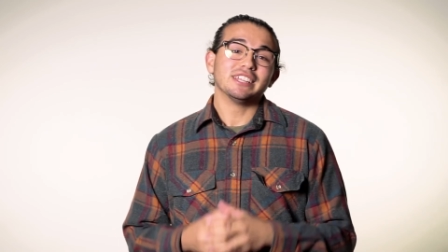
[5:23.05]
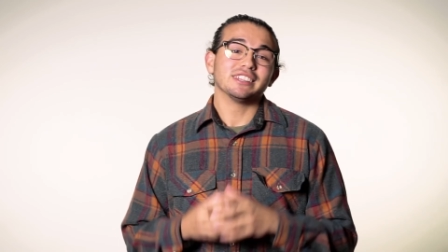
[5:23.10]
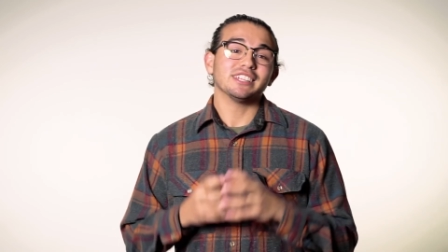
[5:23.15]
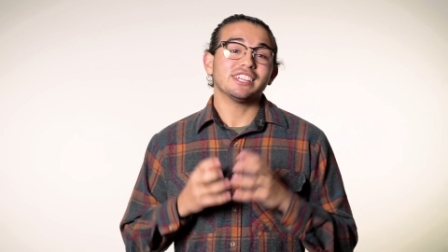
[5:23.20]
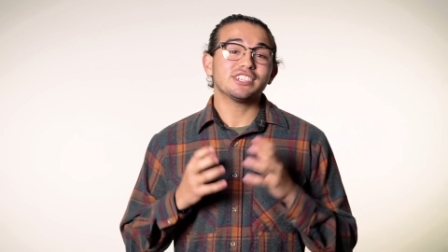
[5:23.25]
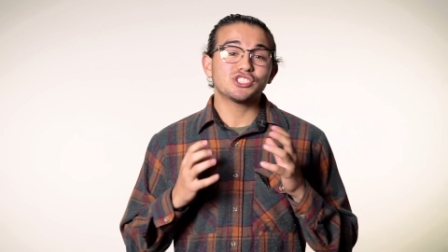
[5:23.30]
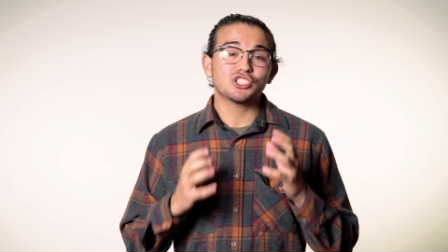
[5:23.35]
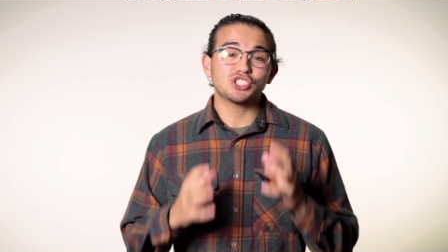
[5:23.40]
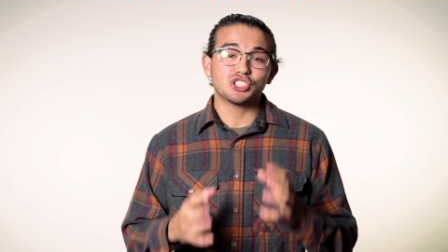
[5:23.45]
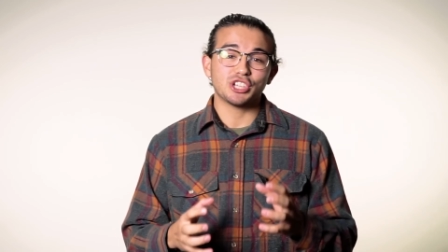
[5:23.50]

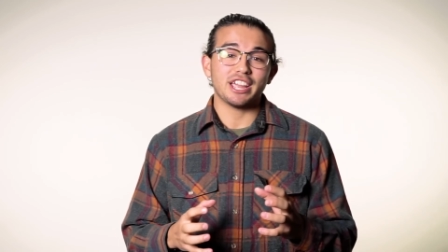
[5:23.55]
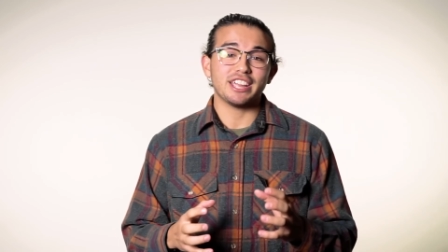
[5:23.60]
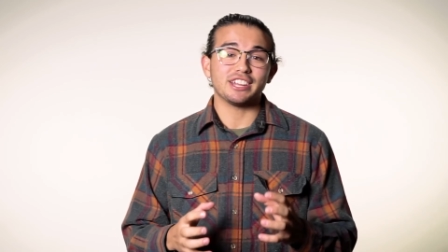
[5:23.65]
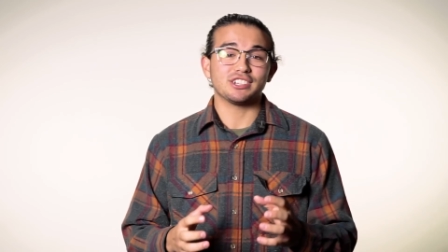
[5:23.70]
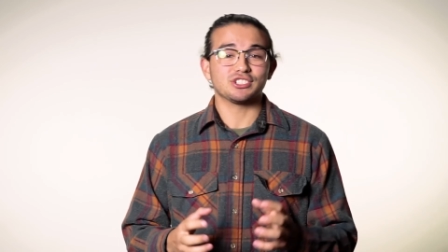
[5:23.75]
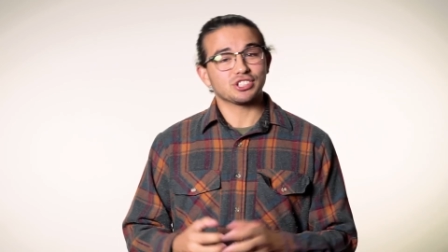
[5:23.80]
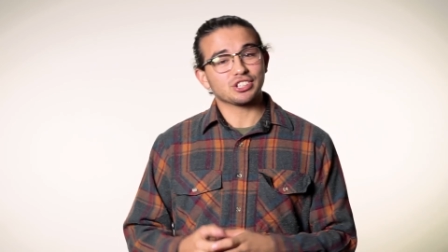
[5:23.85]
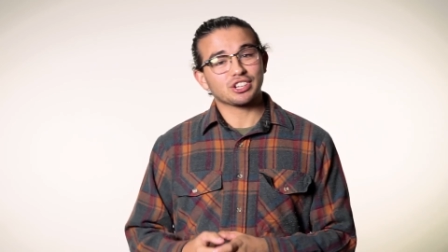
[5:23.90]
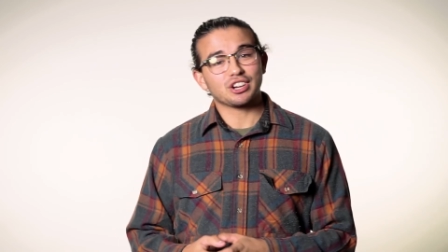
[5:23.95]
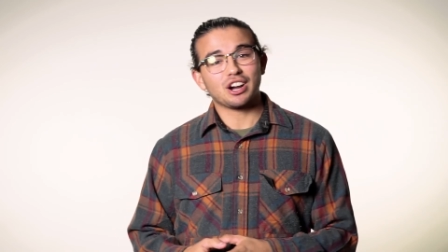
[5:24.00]
let's
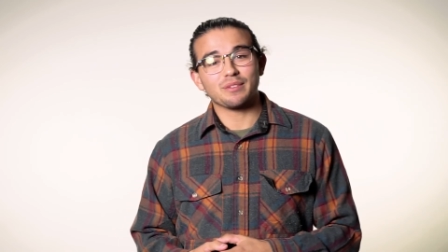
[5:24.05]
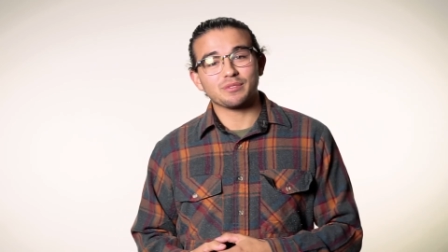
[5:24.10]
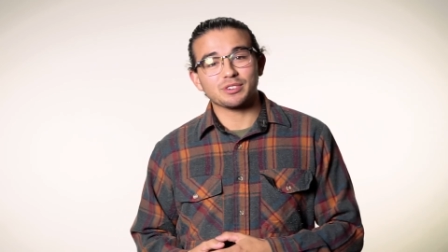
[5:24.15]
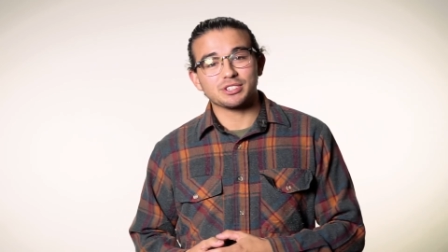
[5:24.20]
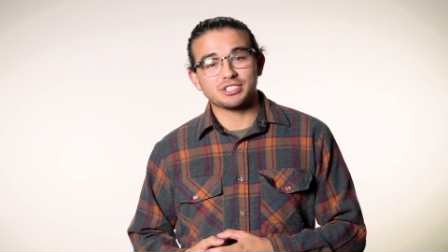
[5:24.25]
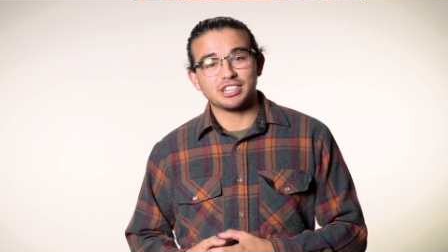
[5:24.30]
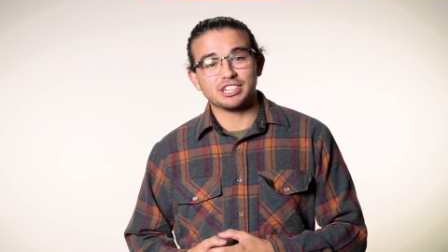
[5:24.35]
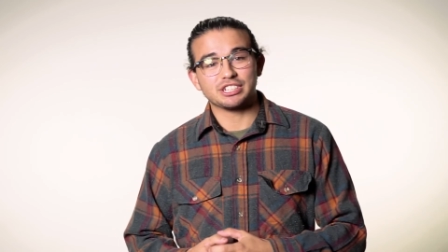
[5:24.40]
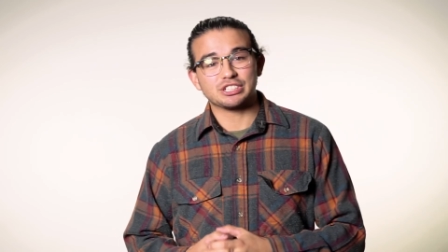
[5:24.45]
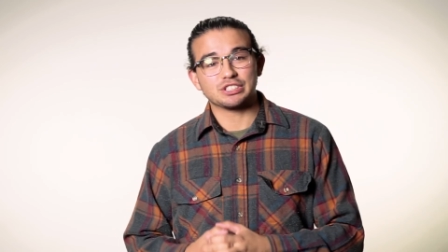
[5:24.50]
change the
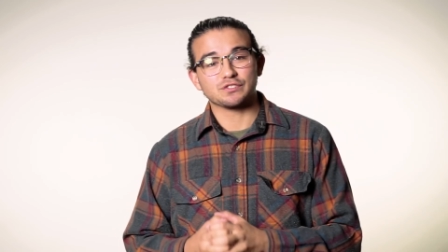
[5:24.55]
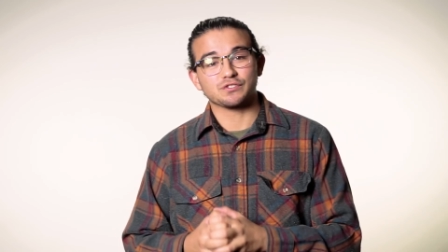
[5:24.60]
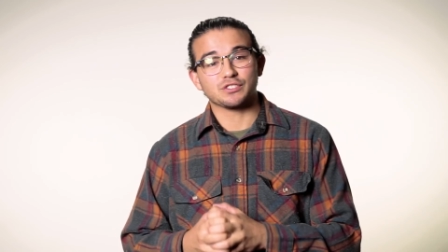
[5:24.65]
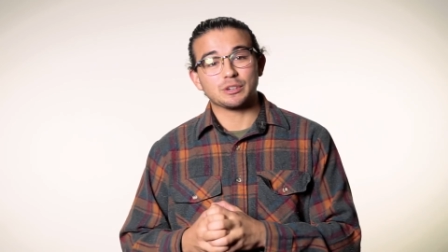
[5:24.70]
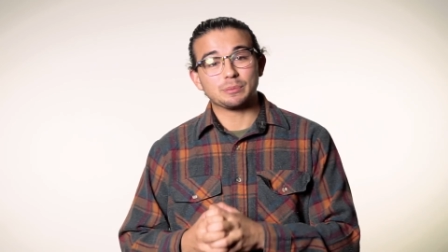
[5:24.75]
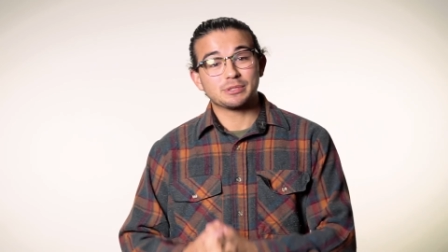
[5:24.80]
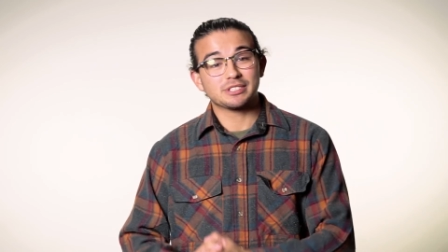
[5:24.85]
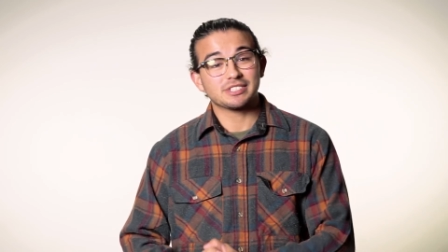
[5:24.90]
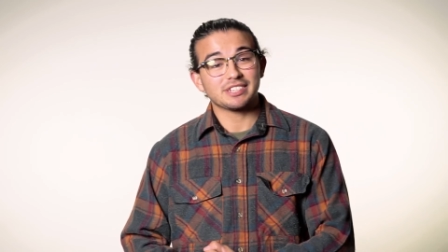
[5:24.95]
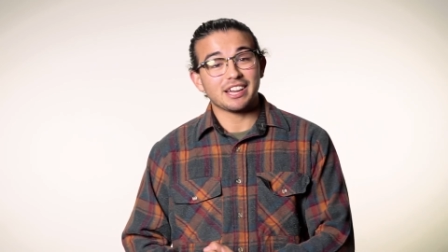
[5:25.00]
conversation
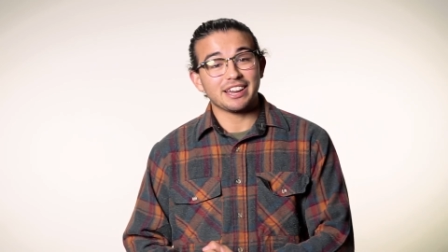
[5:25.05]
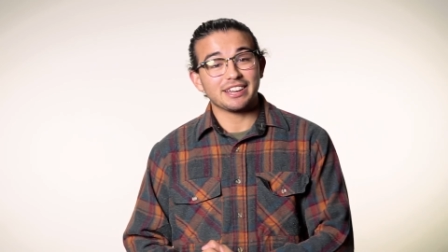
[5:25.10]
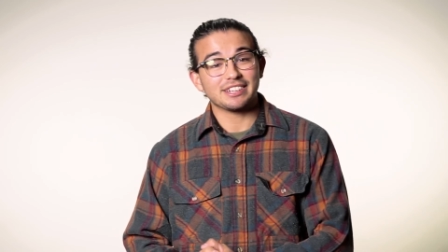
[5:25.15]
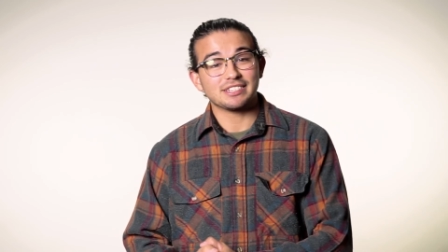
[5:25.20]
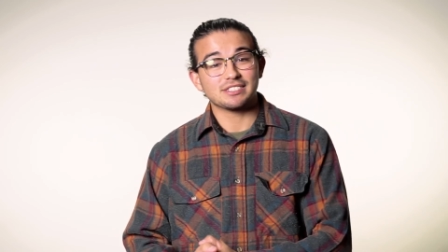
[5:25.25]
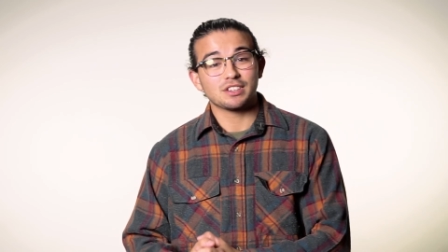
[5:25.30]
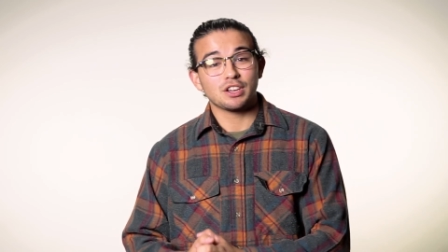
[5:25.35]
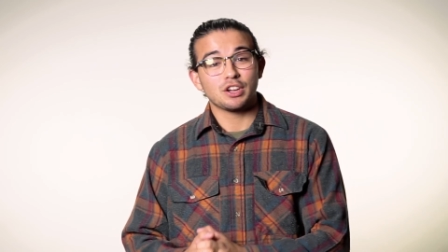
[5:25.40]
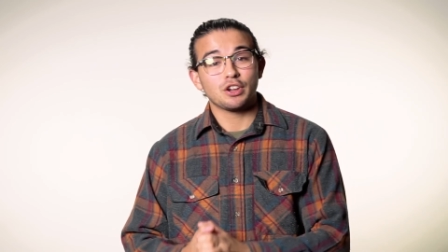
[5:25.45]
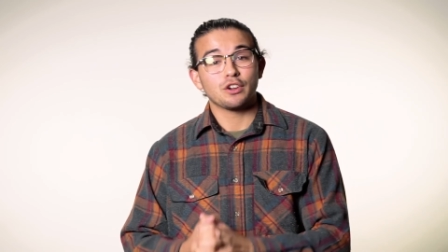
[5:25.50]
from
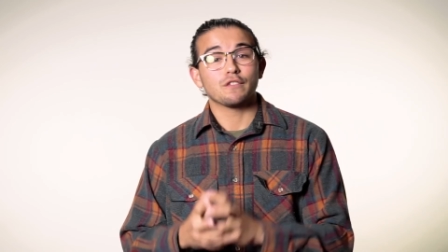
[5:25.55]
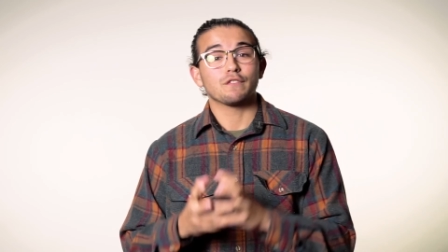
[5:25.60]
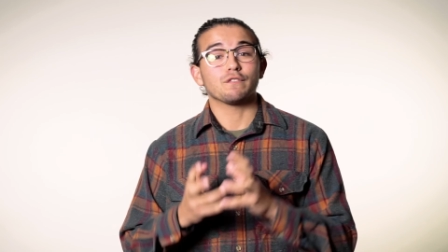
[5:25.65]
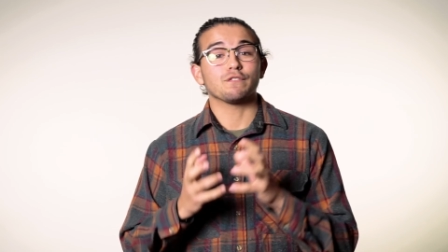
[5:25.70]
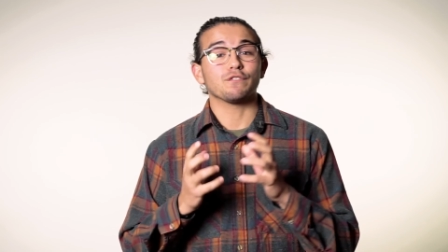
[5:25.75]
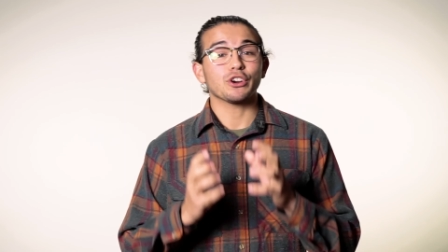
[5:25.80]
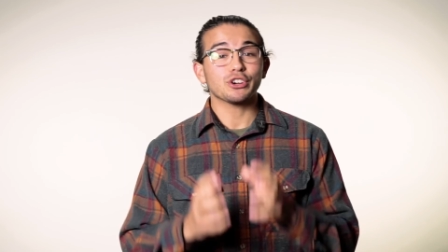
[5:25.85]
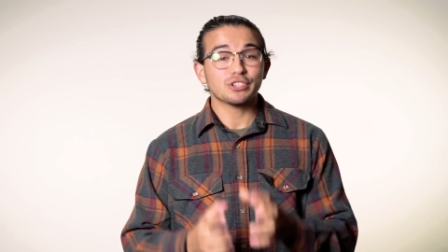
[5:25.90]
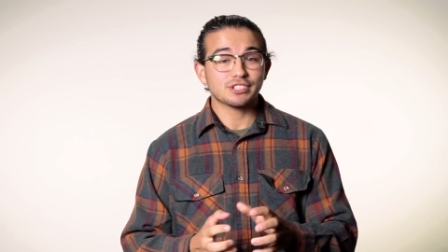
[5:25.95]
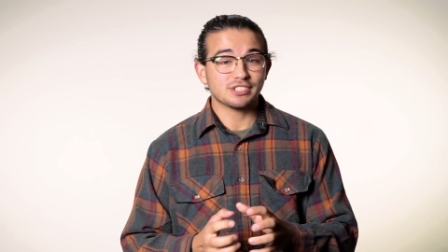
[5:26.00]
science
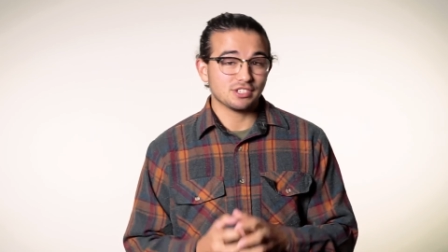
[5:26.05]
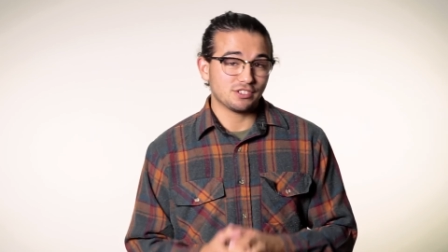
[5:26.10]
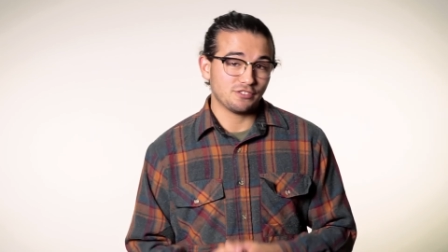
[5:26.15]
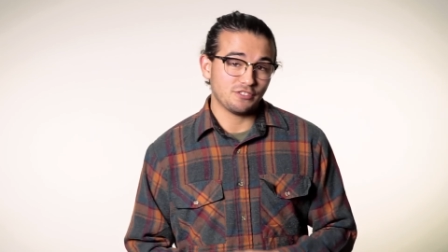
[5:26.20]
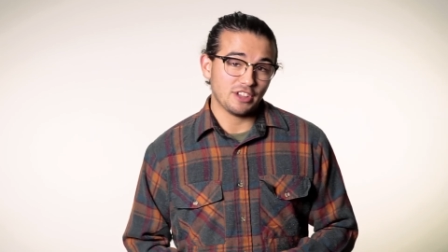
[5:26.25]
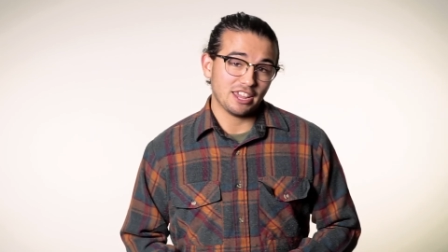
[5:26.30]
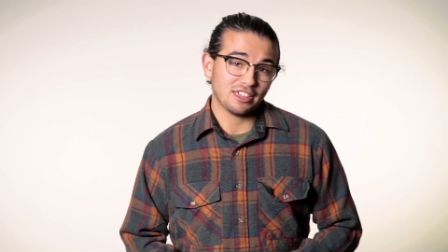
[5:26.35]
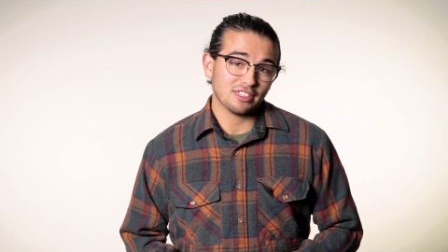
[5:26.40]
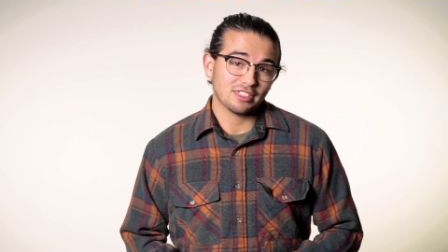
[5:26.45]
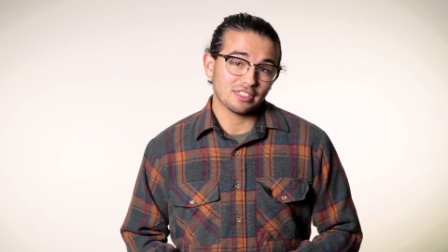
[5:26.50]
versus
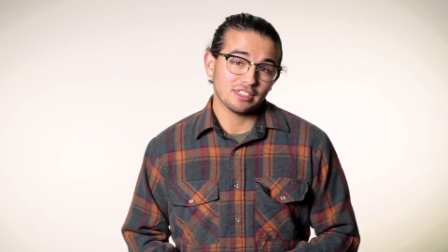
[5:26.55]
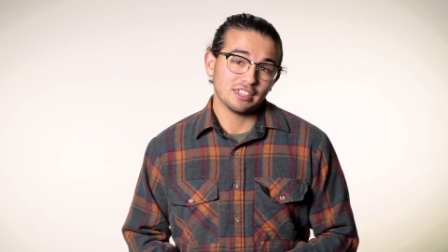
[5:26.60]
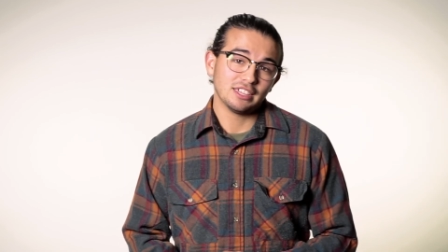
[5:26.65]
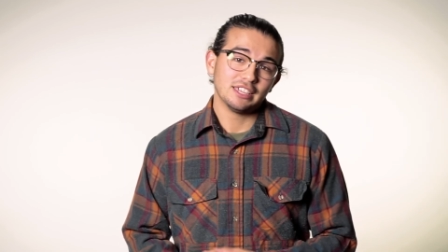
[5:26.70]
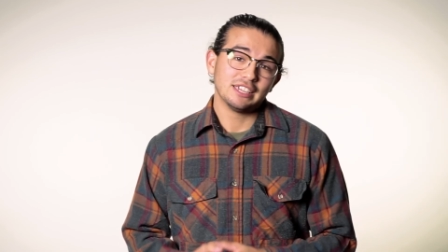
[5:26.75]
faith